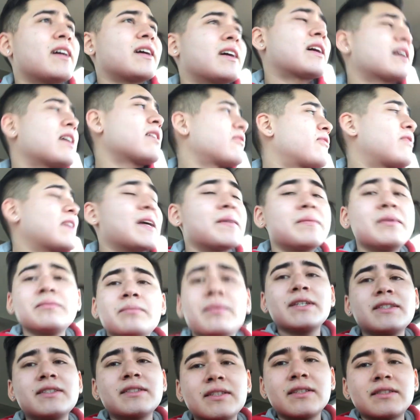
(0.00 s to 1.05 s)
I got a family
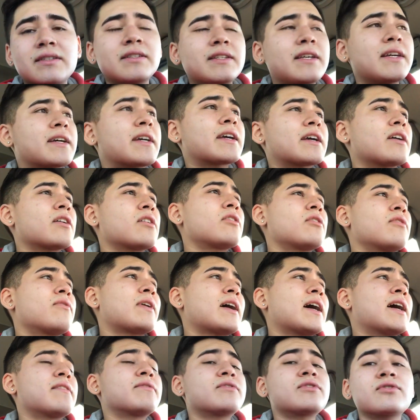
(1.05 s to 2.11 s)
business to take care of.
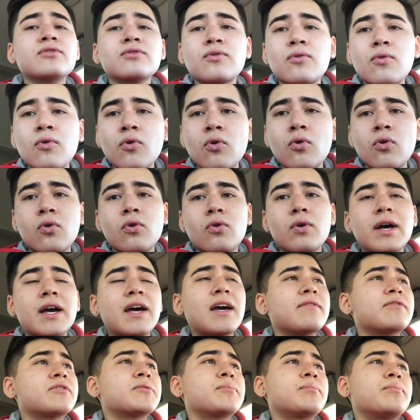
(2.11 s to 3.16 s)
I have school. I
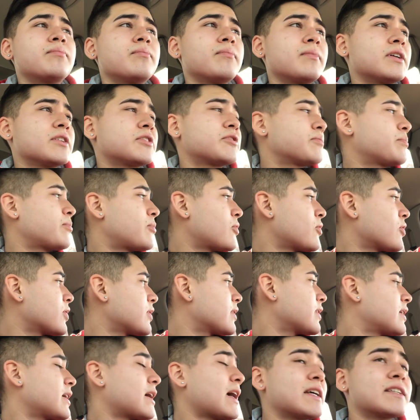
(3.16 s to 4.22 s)
have a
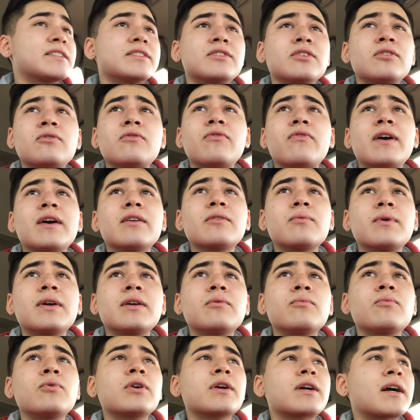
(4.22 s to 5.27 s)
sport. I still find a way
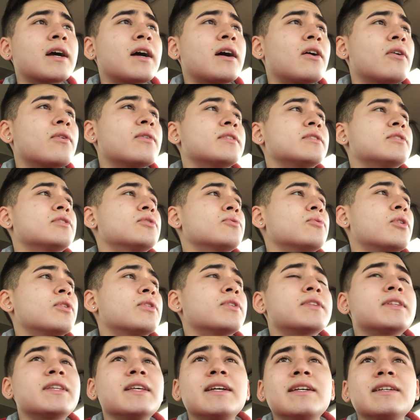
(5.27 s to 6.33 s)
to work out and do
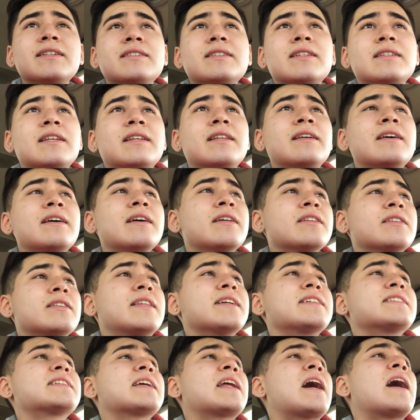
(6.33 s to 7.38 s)
other things, and then
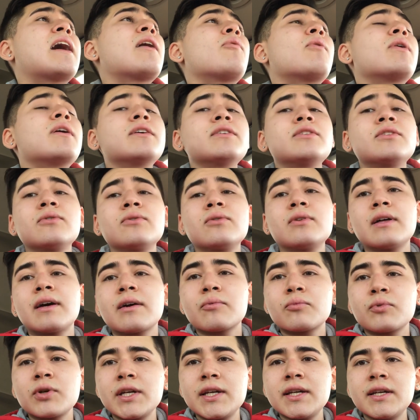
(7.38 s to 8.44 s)
things that I want to do,
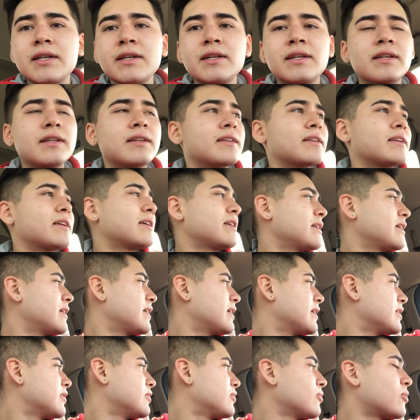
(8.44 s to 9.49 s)
like read and
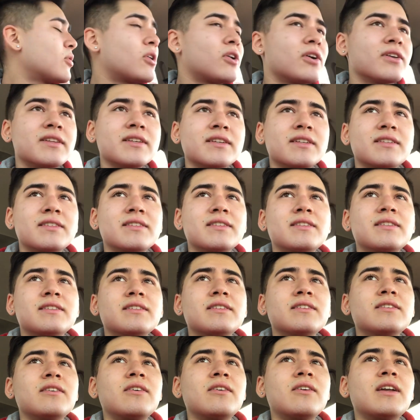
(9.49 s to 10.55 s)
do all this.
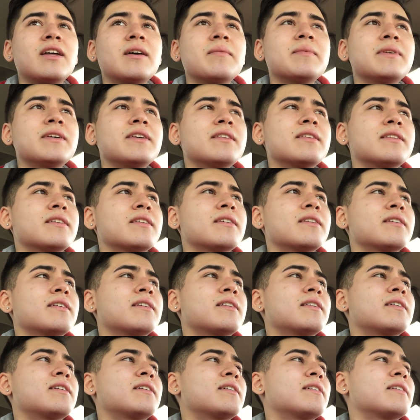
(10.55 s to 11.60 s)
You know what I mean?
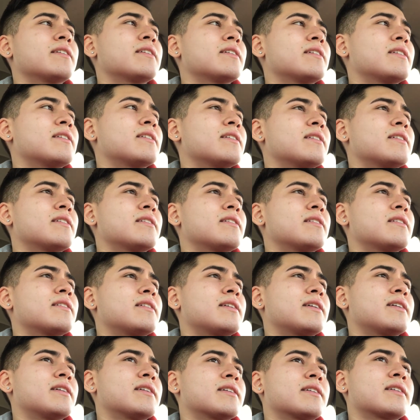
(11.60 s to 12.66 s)

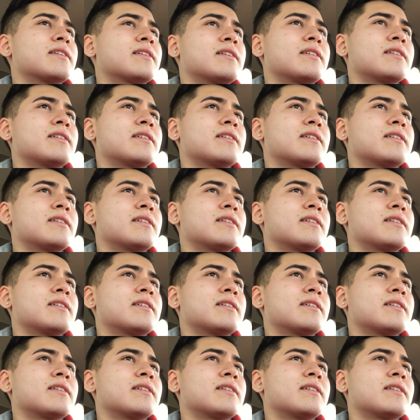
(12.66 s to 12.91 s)
Like,